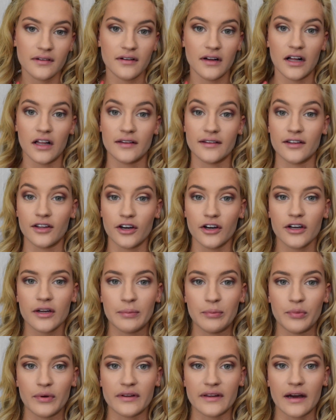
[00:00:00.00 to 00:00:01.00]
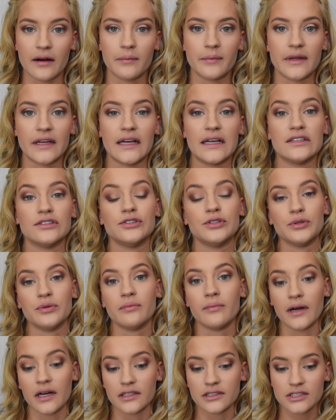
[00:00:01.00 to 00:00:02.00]
a look without being too
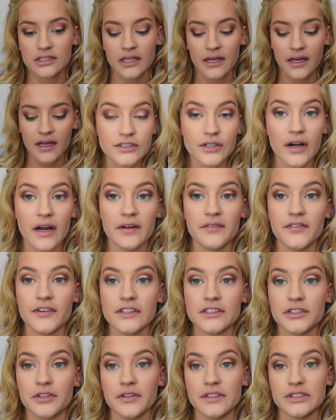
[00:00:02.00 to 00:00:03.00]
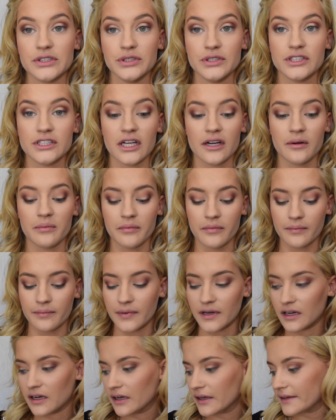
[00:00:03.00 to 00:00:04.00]
much. So I'm first going to start
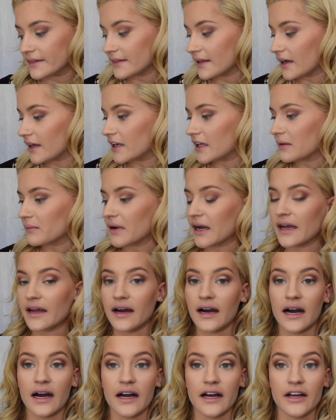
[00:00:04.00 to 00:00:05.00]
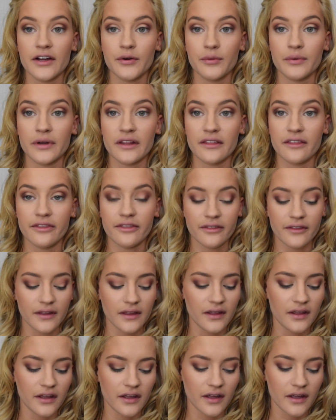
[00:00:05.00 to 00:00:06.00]
by lining my eye with the
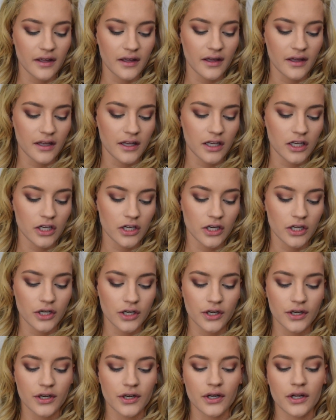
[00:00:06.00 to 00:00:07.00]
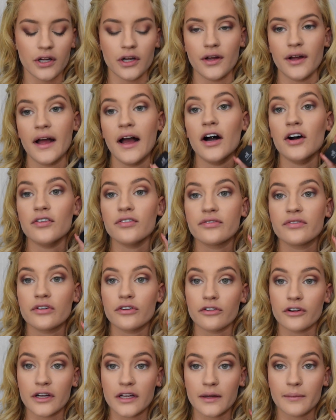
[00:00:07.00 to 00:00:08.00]
e.l.f.
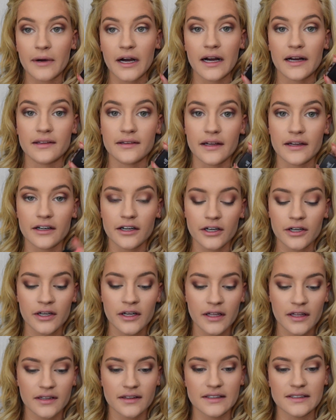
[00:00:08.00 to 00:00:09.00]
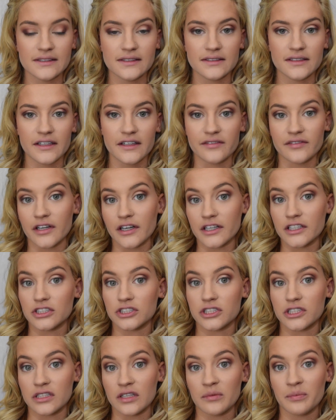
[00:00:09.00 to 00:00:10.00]
cream eyeliner. This is a very
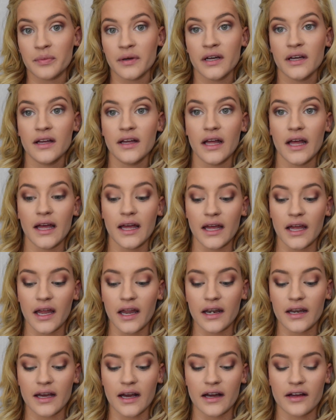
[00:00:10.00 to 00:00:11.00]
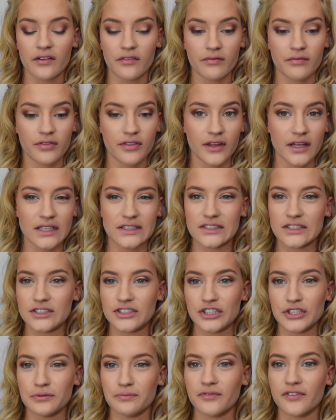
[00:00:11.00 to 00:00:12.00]
cheap, and I think it's a
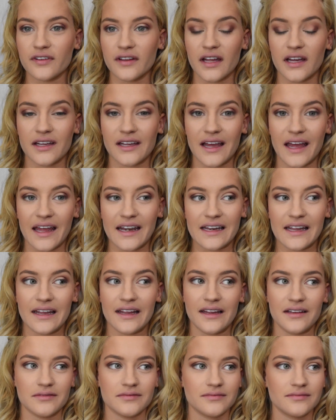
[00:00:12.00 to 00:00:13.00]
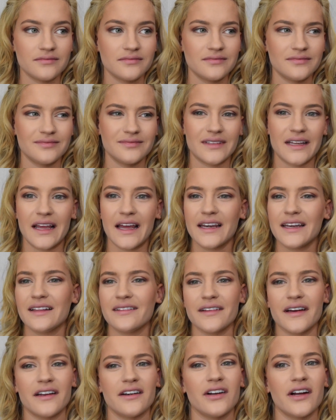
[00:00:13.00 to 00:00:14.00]
dupe for like any
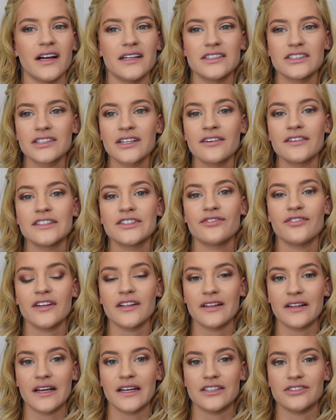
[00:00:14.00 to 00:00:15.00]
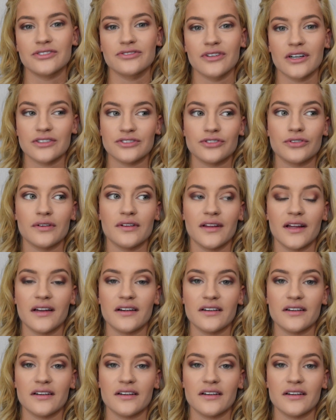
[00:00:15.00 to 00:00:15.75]
liner. I just always feel like drugstore